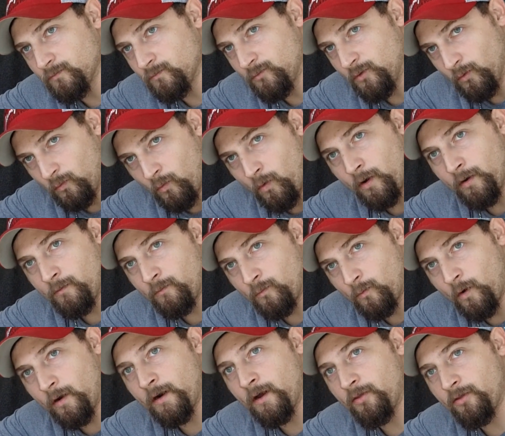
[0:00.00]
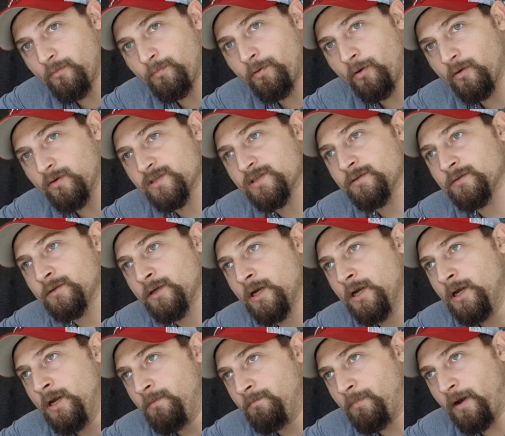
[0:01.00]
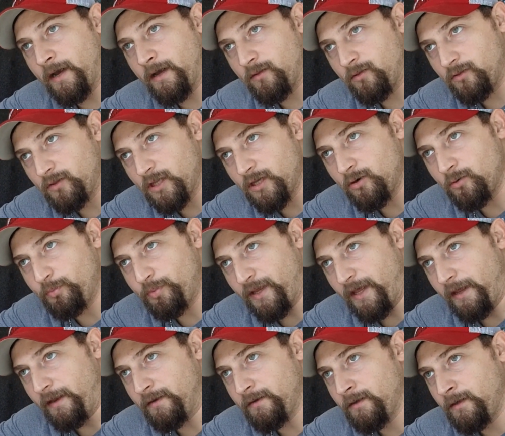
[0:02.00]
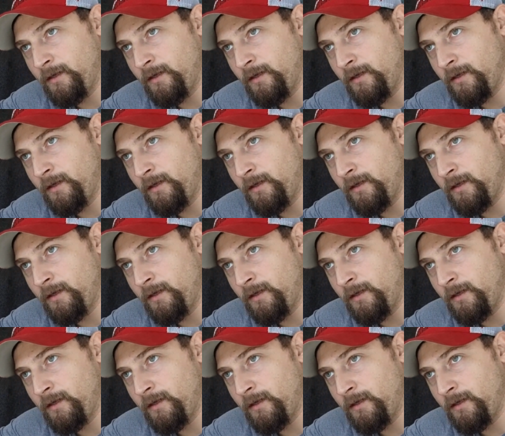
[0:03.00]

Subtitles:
the one other person by a little bit.